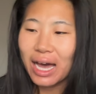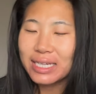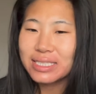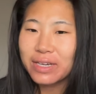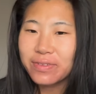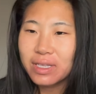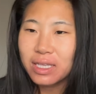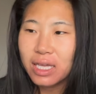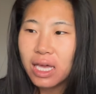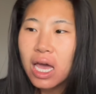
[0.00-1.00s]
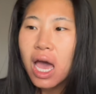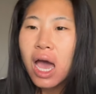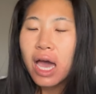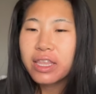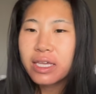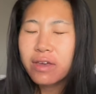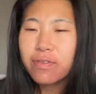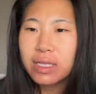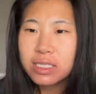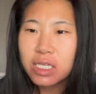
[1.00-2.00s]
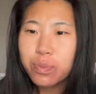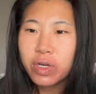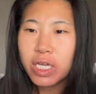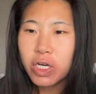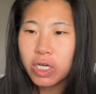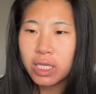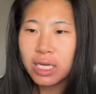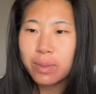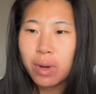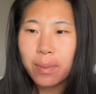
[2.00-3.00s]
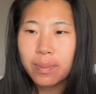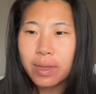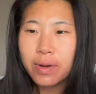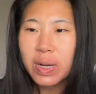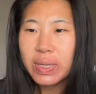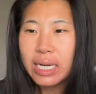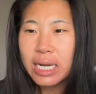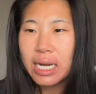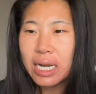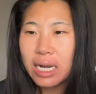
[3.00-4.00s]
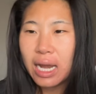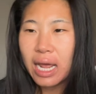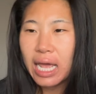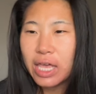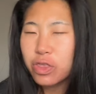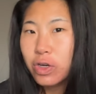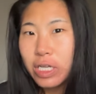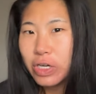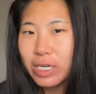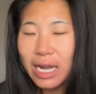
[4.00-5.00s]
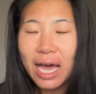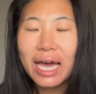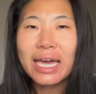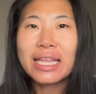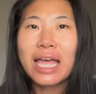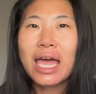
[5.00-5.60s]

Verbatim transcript: I definitely, I think I fell asleep pretty early, probably around eight thirty or nine,